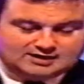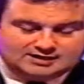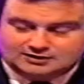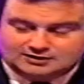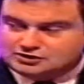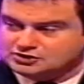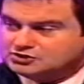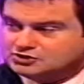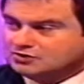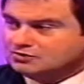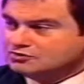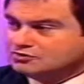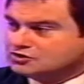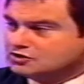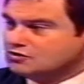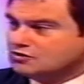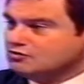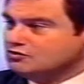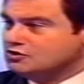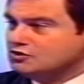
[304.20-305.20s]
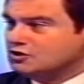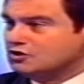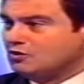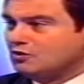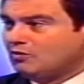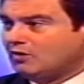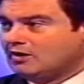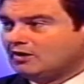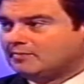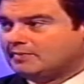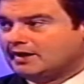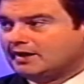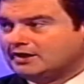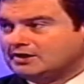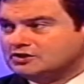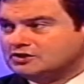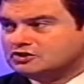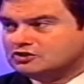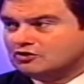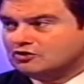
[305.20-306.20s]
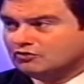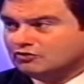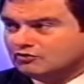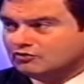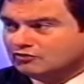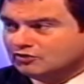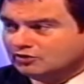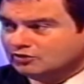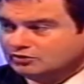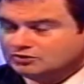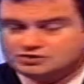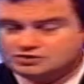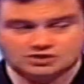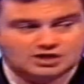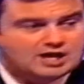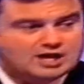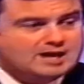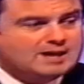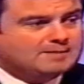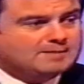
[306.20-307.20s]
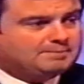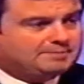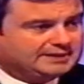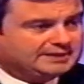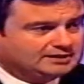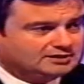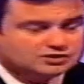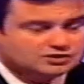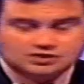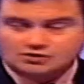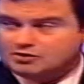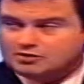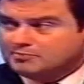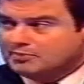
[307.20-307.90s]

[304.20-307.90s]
little show, Sue. You know all about it, you know the rules. Yep. Bill's your